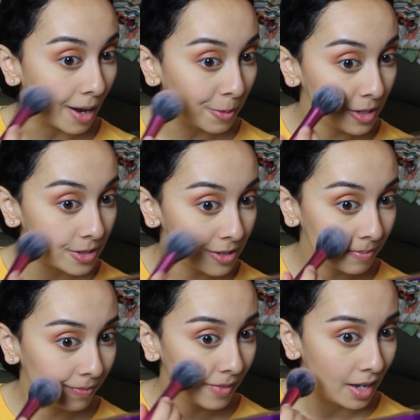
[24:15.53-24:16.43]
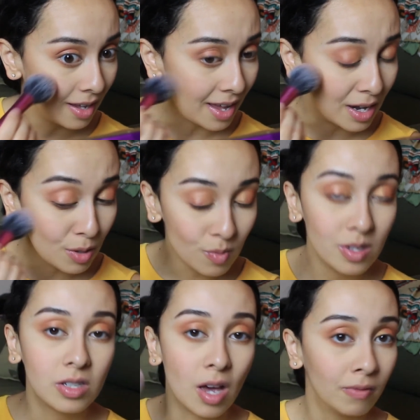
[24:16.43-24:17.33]
hours and it
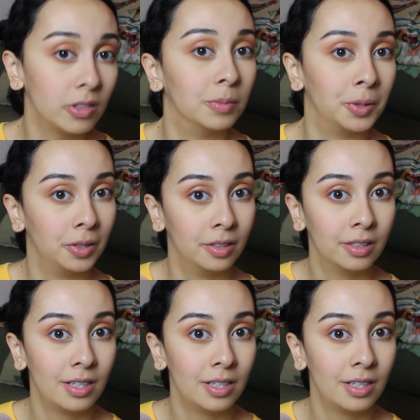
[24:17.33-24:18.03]
was comfortable.